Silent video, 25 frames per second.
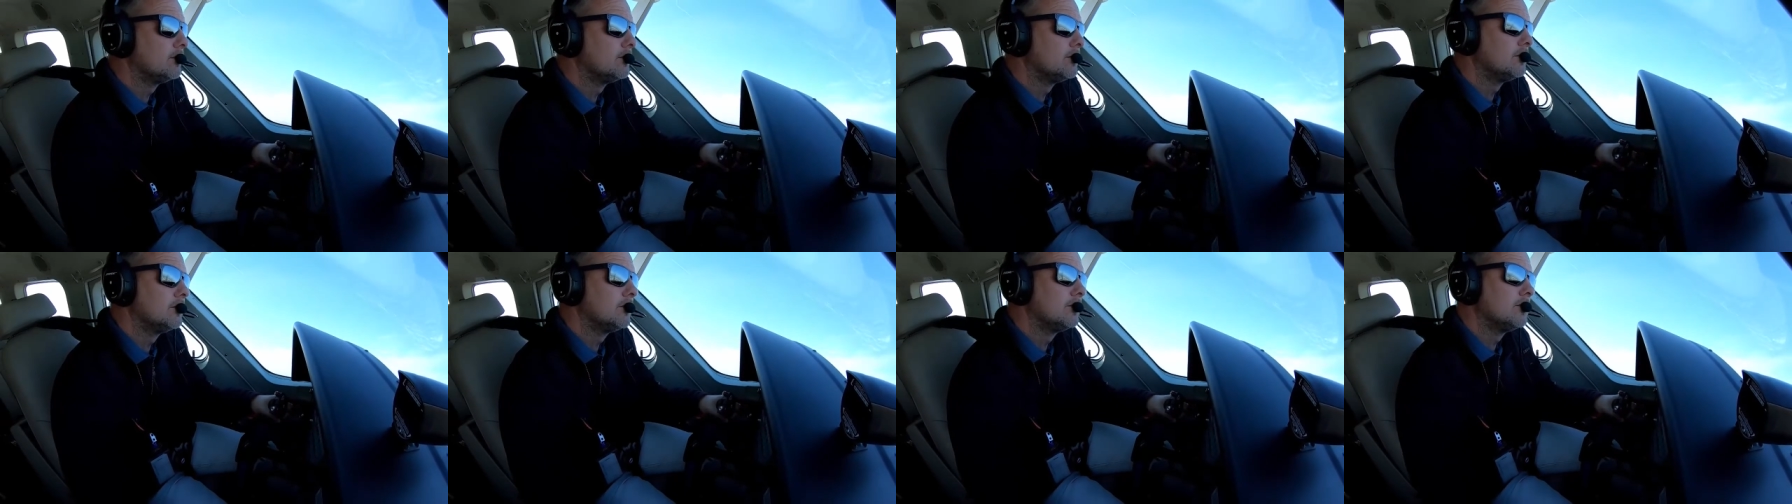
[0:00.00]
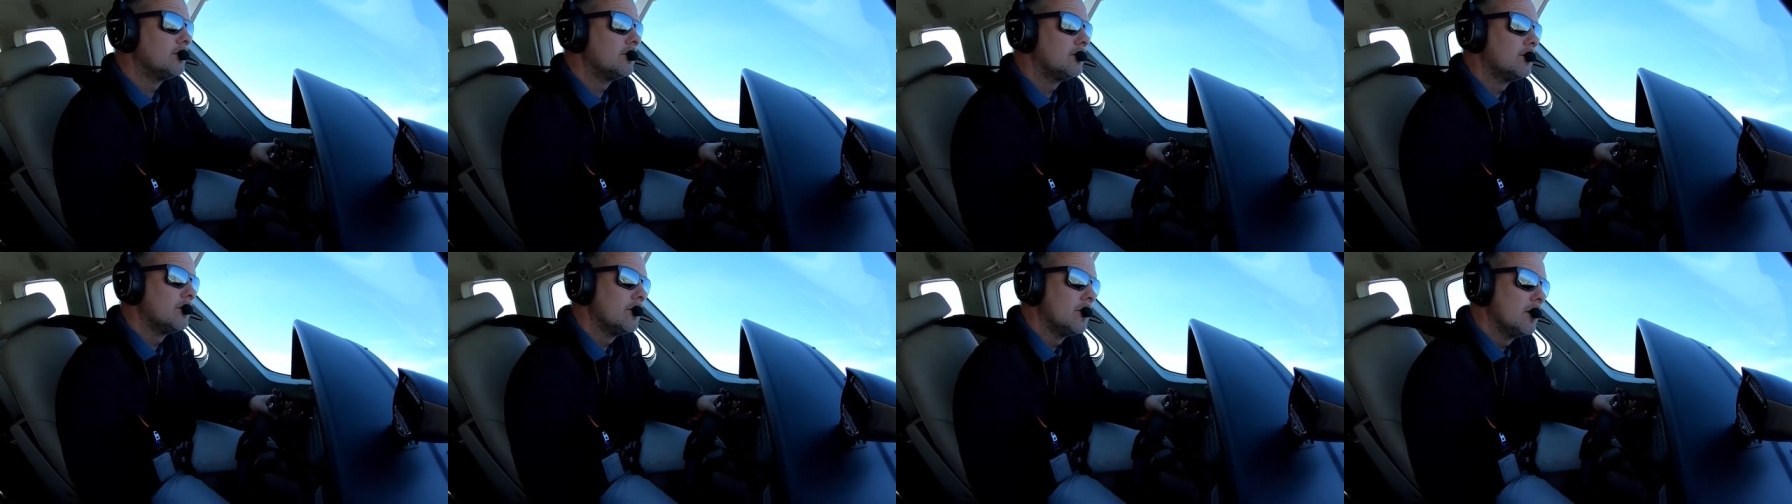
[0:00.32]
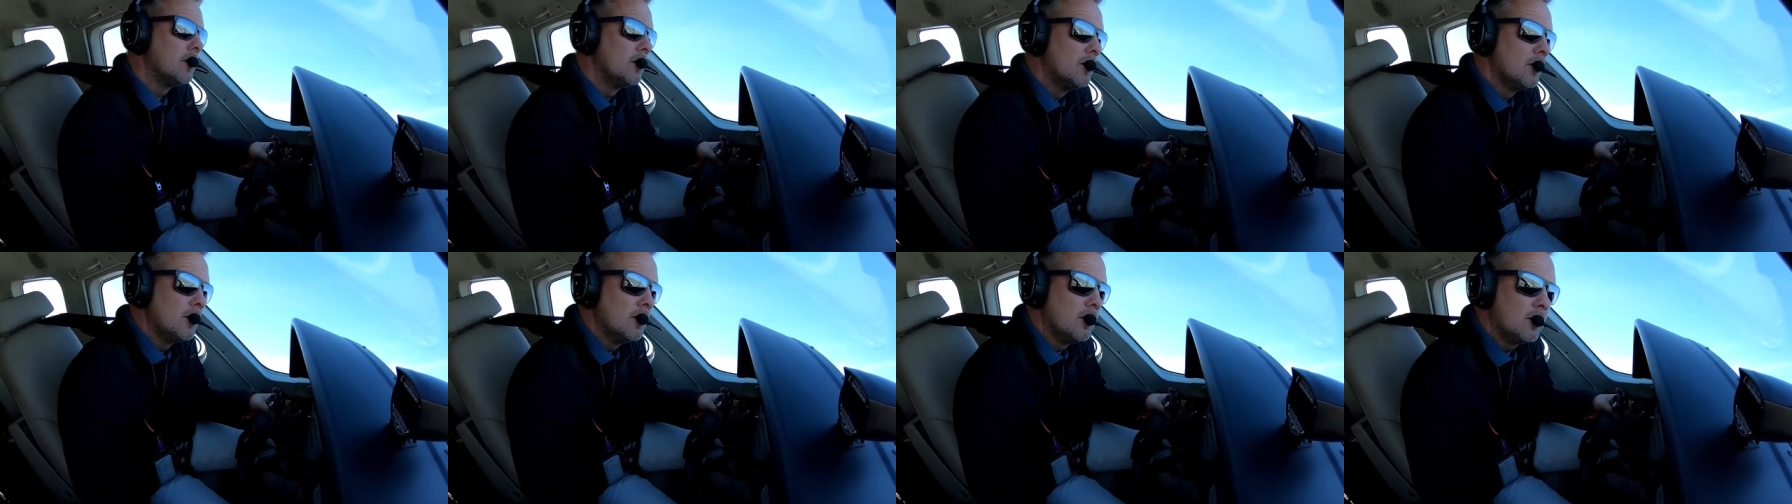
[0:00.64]
traffic
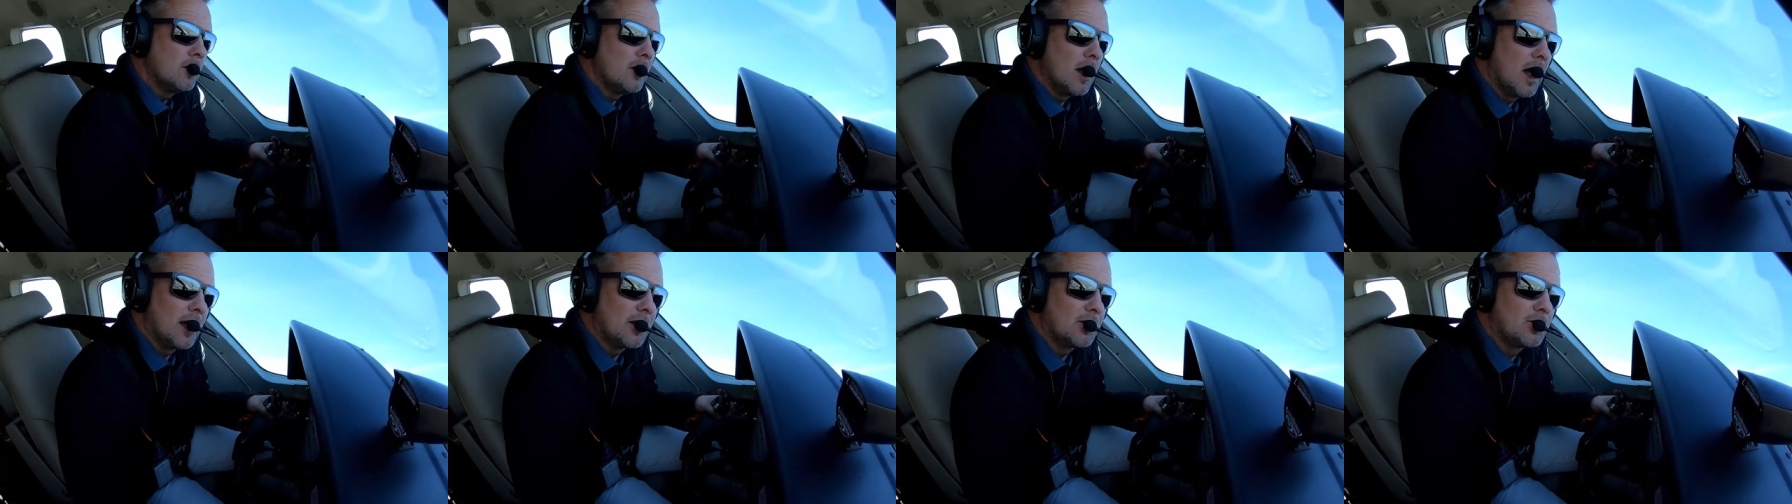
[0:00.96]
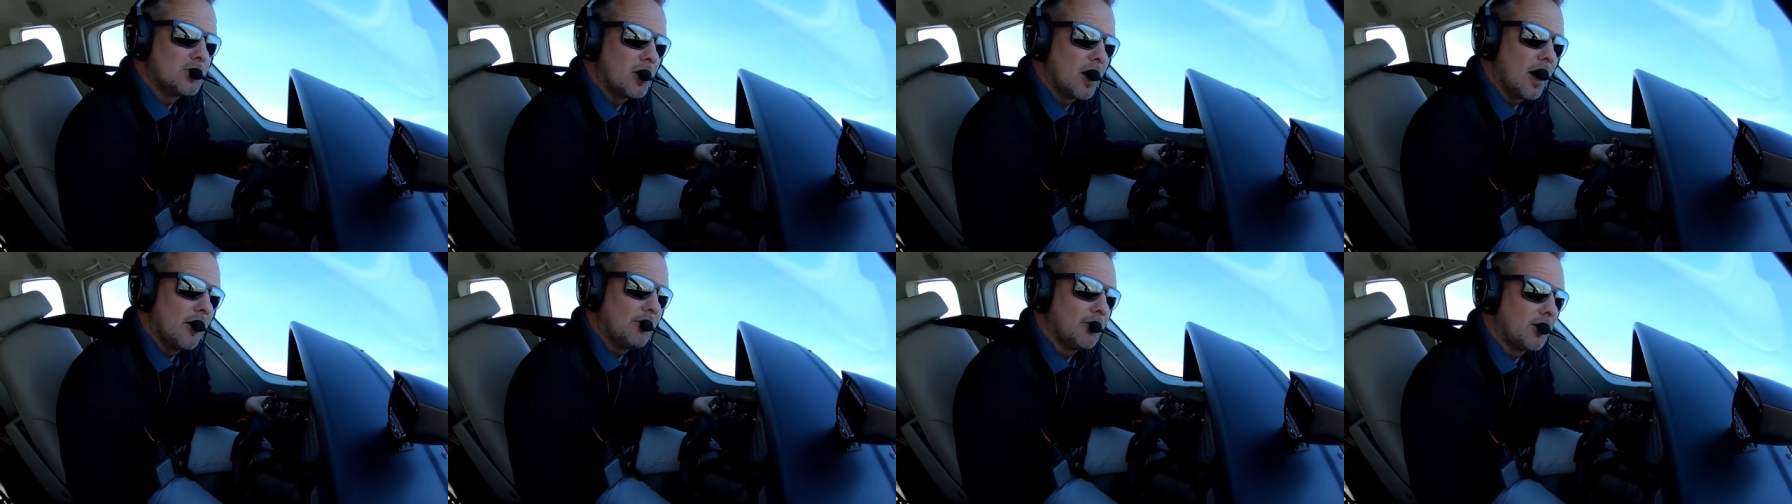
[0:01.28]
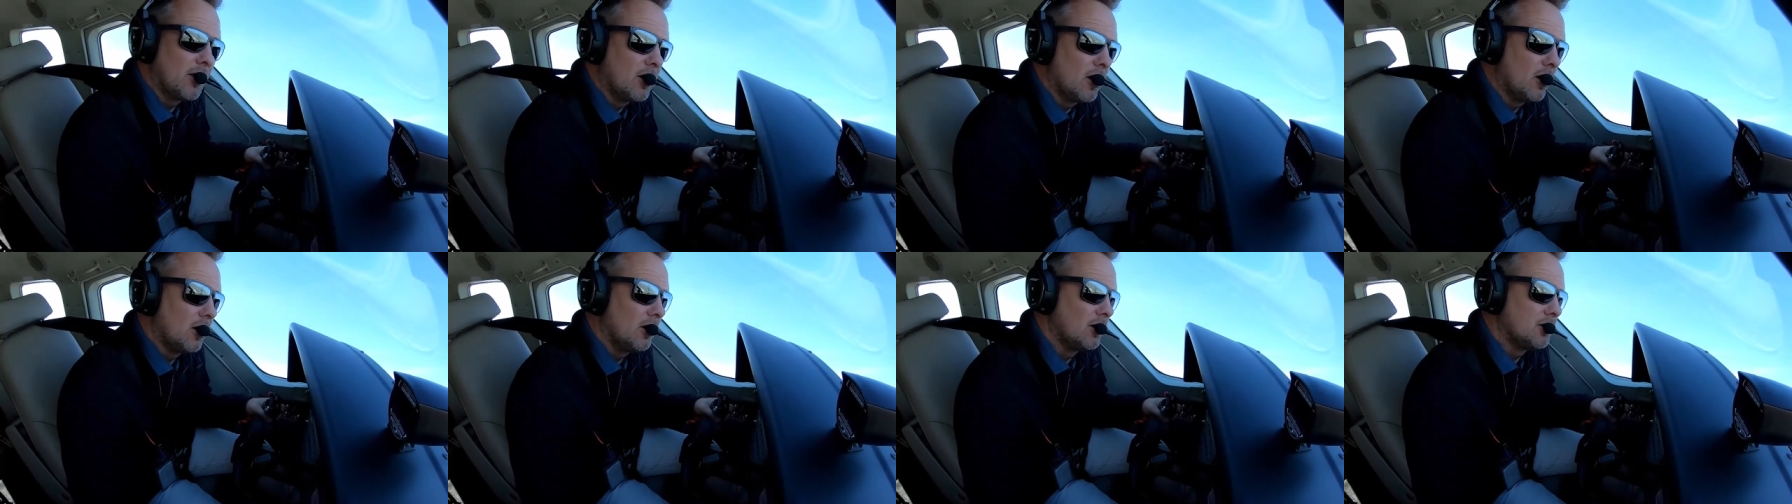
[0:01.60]
A lot of
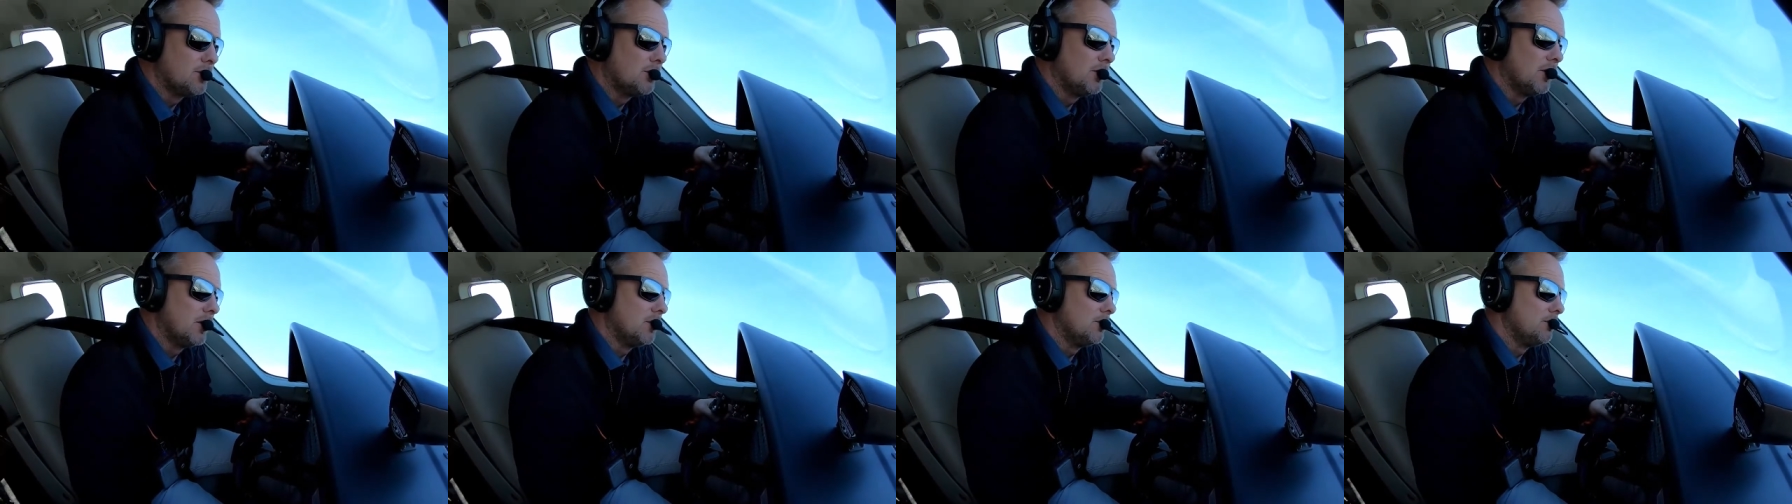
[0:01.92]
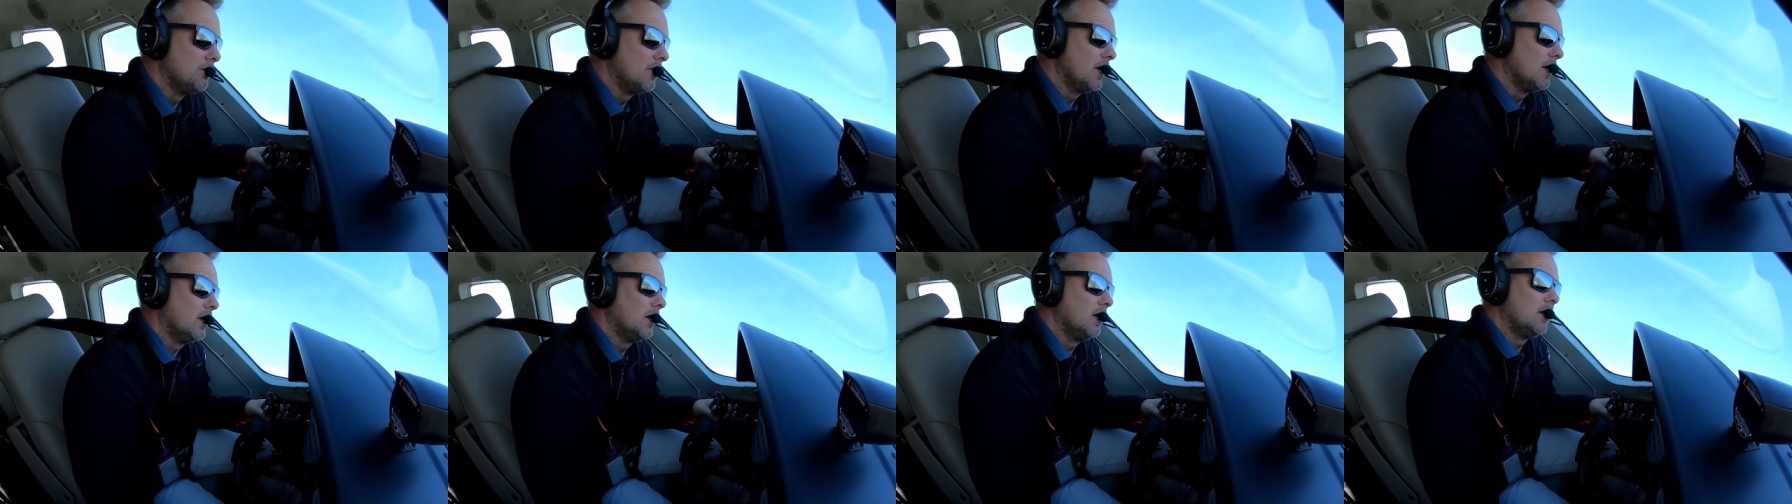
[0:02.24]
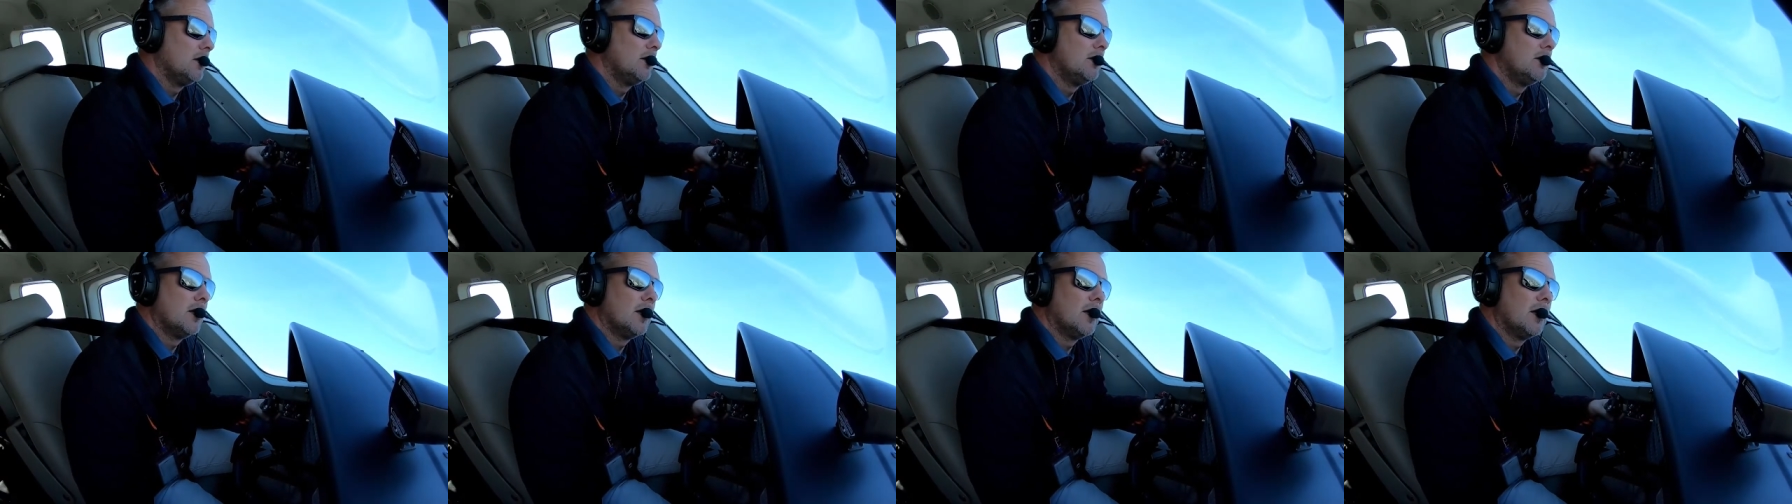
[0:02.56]
traffic calls being
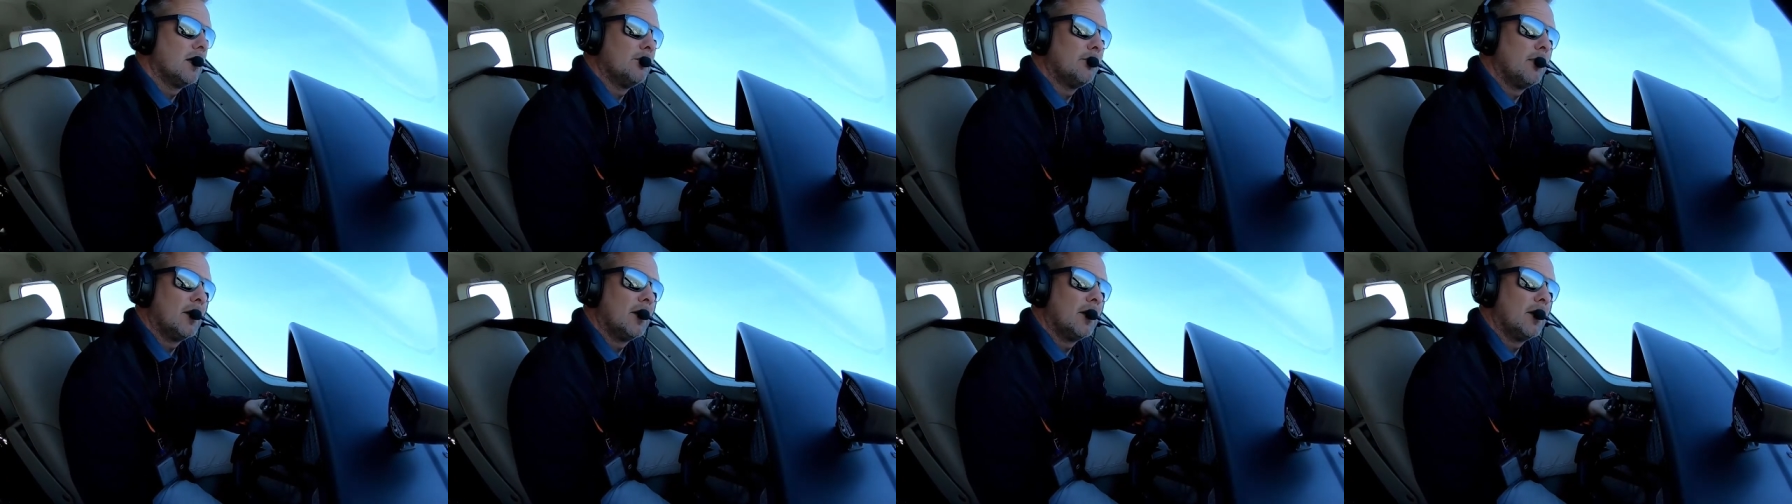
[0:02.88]
made uh,